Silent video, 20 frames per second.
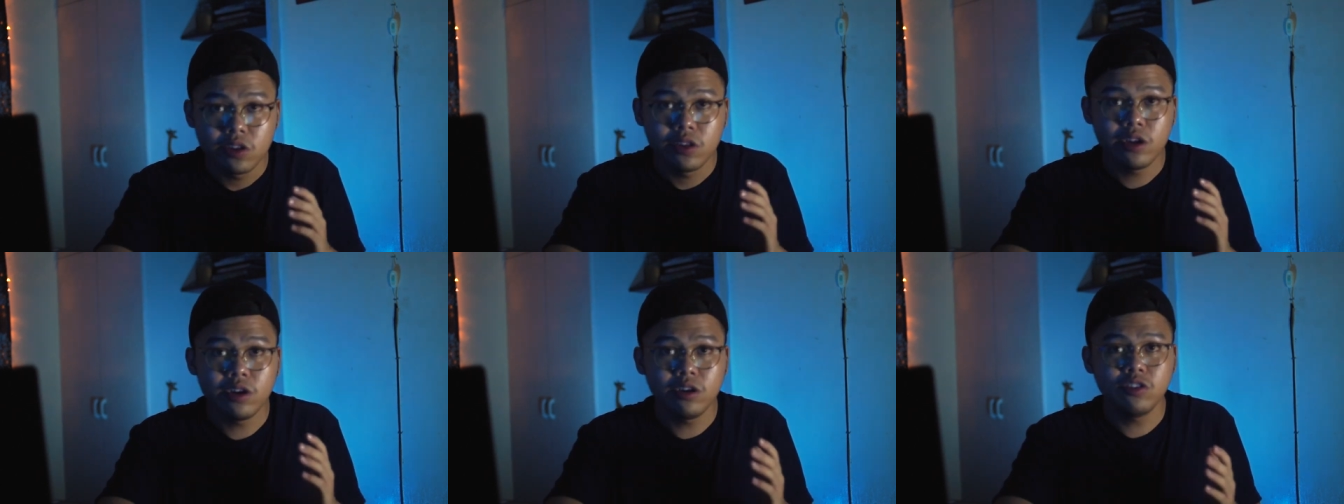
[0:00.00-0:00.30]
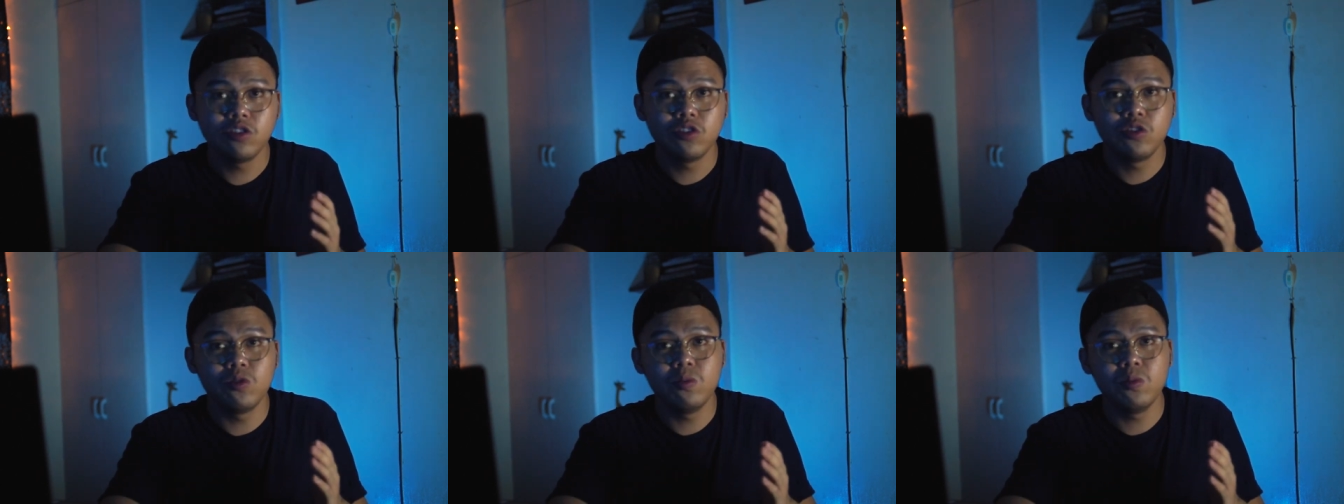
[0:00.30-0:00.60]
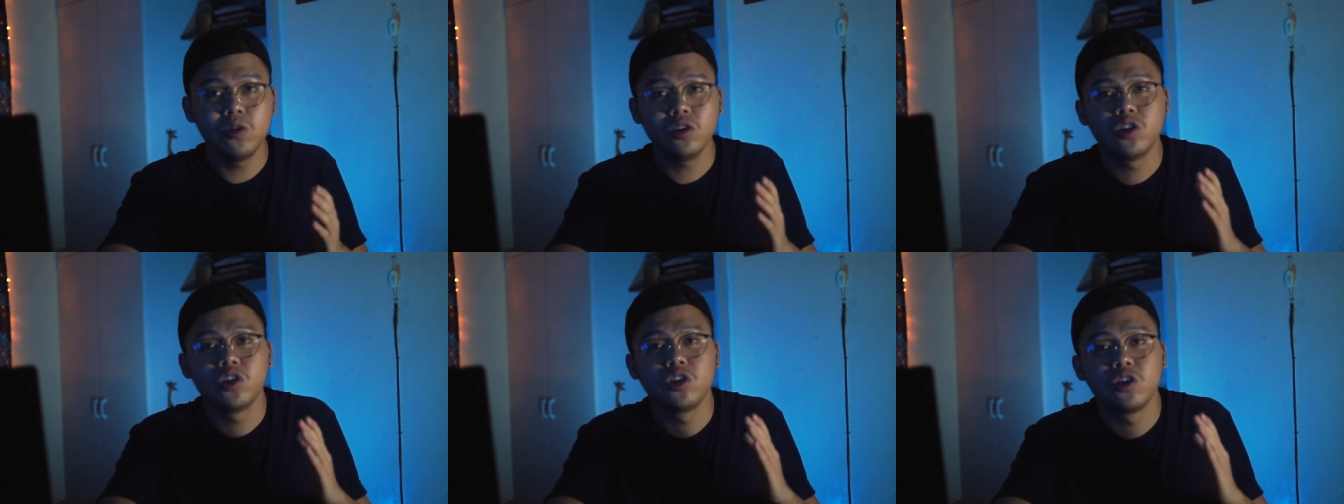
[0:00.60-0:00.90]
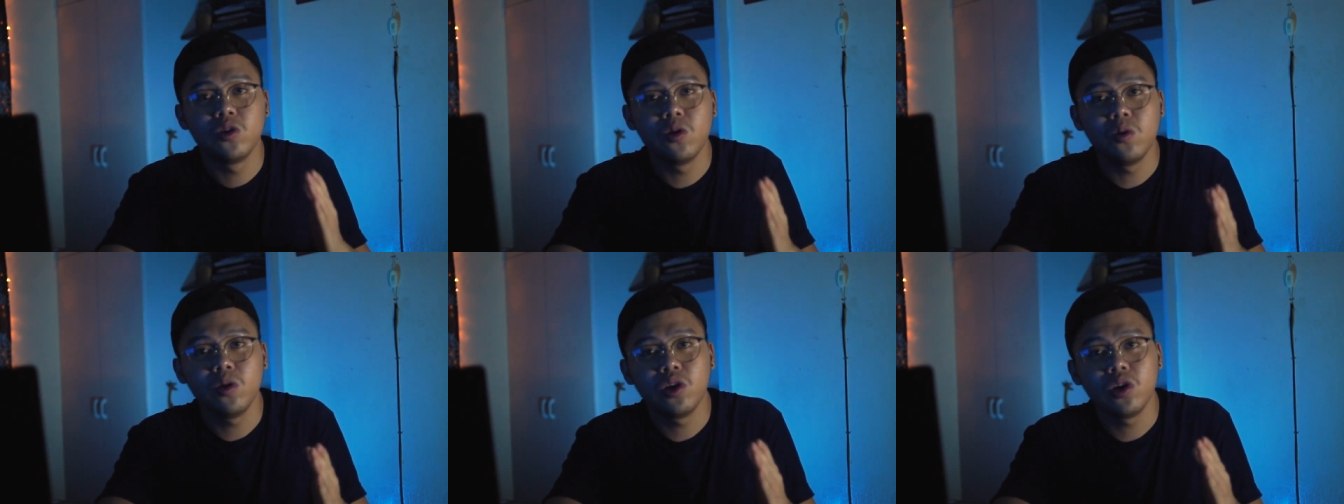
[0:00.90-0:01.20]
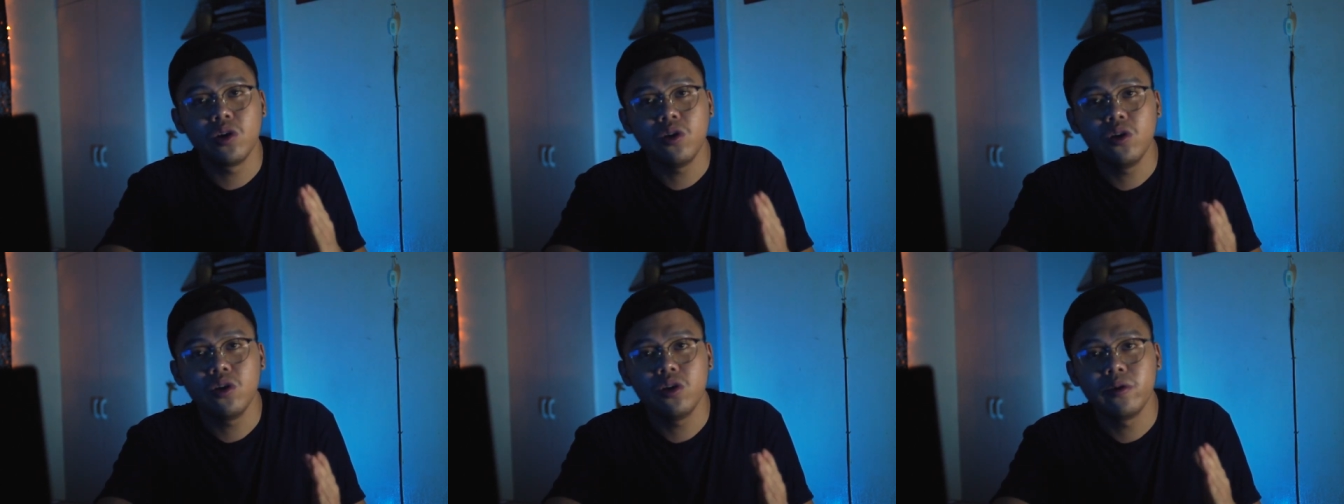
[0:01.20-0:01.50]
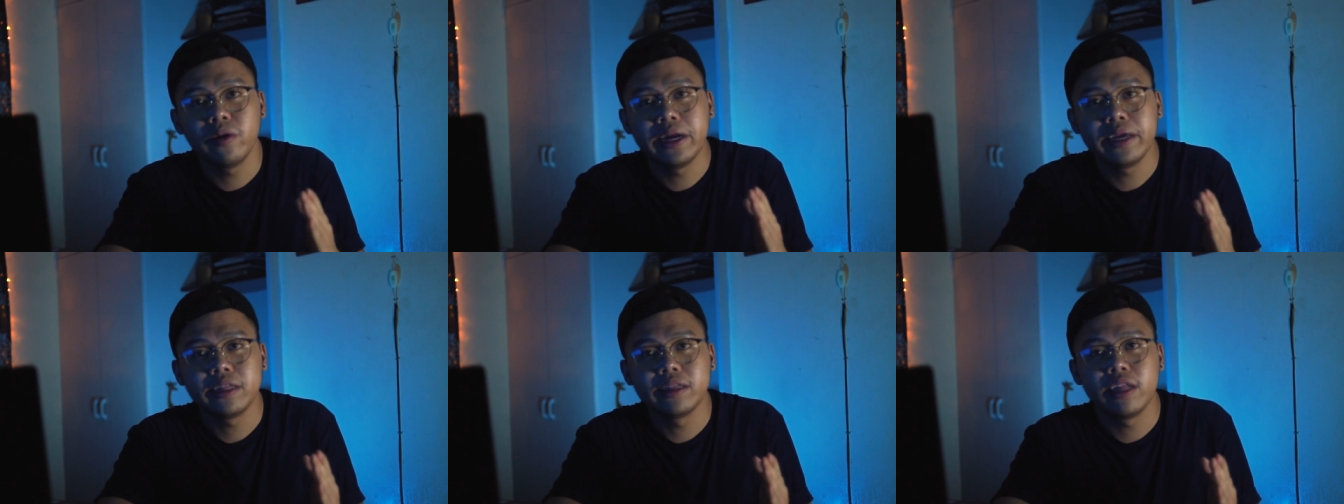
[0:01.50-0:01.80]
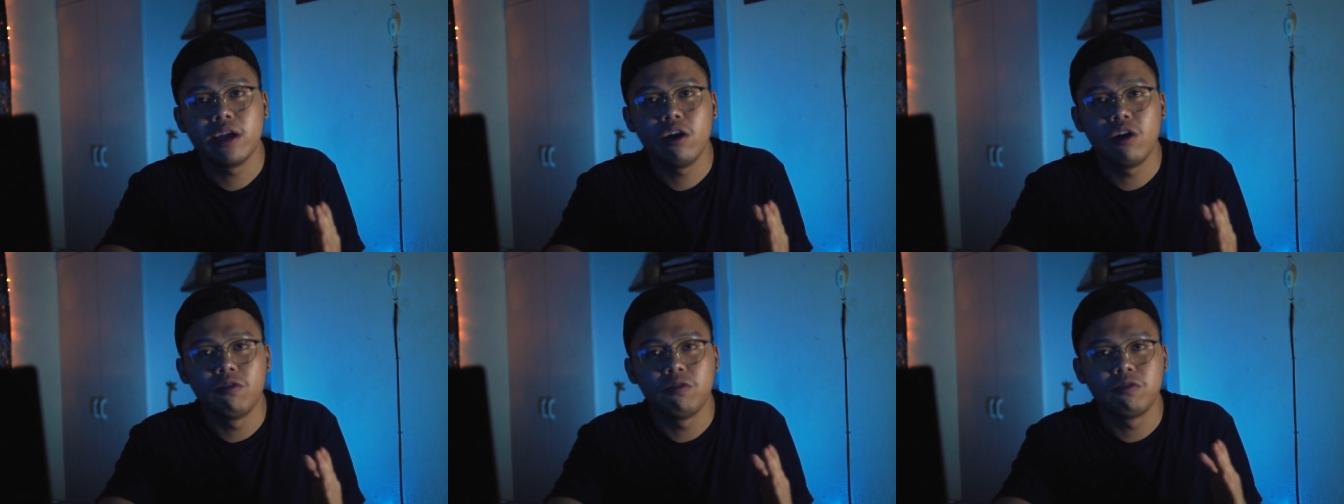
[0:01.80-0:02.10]
There's too much going on
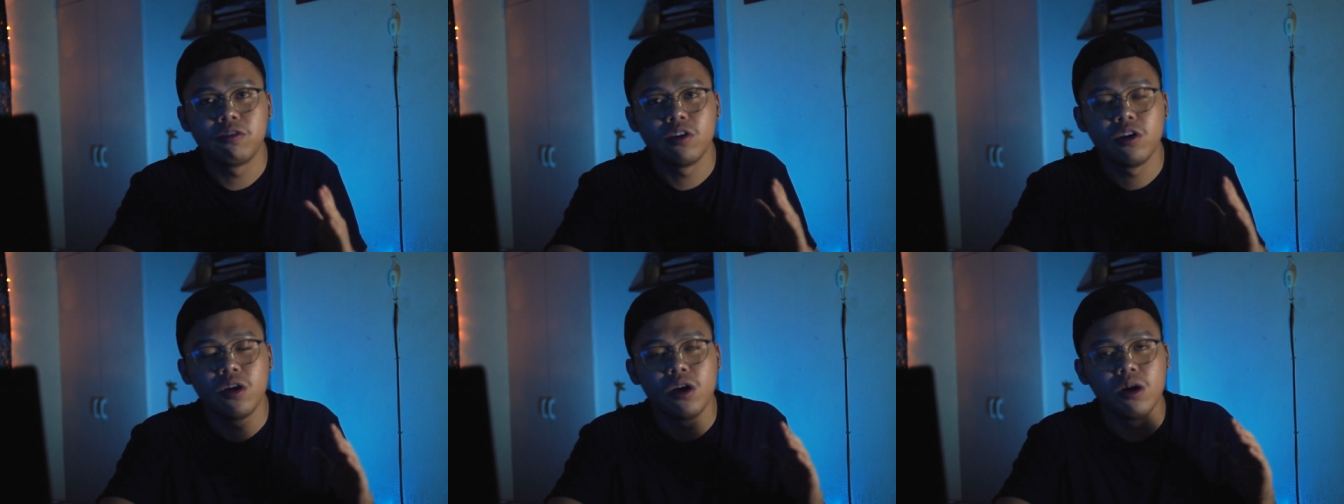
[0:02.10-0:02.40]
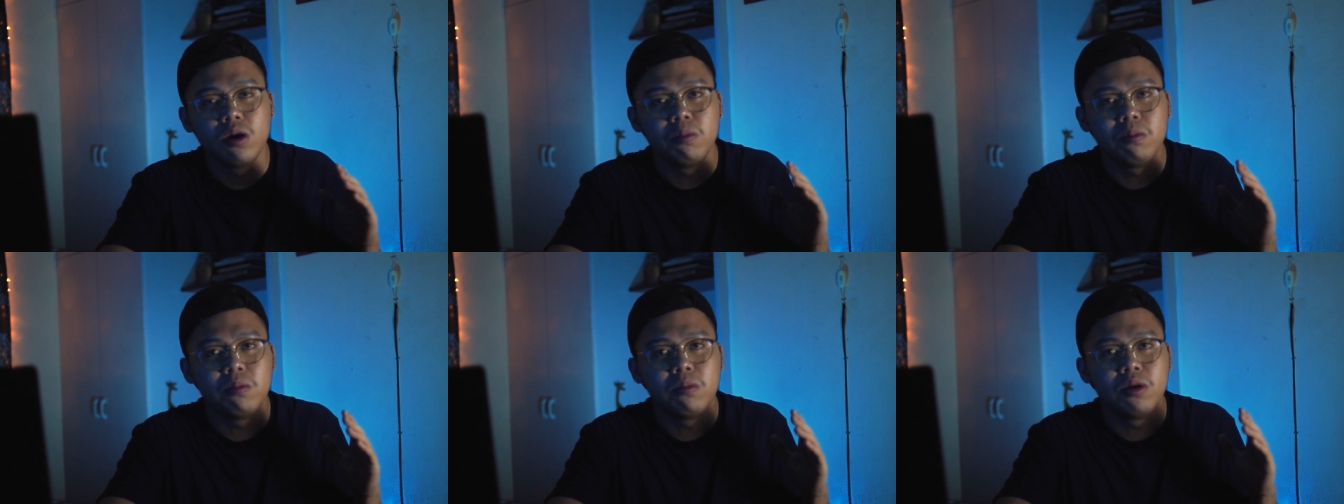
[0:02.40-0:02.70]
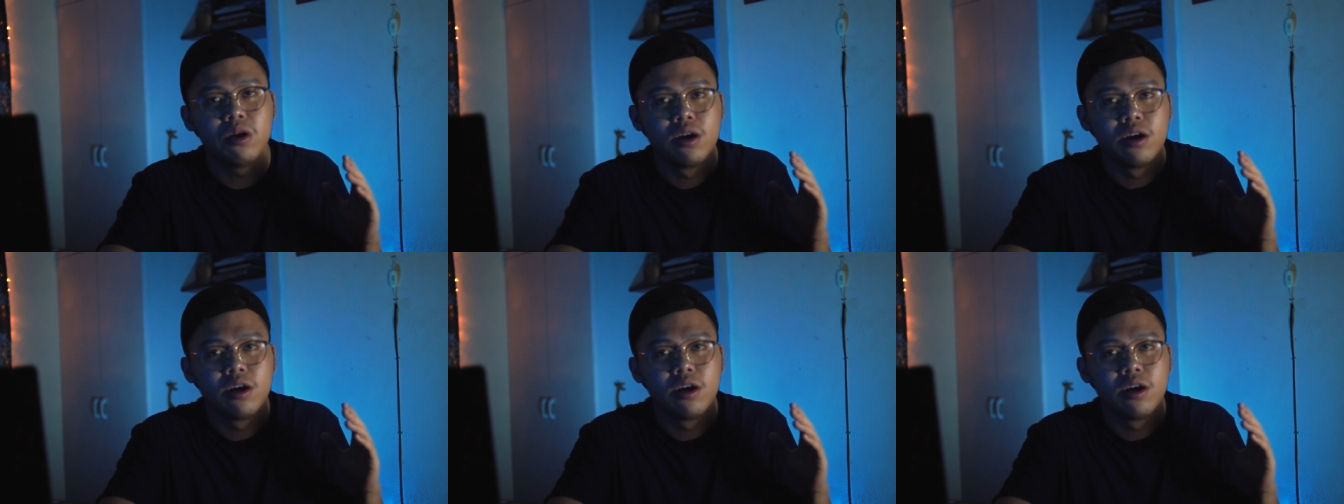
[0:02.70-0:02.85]
right now, from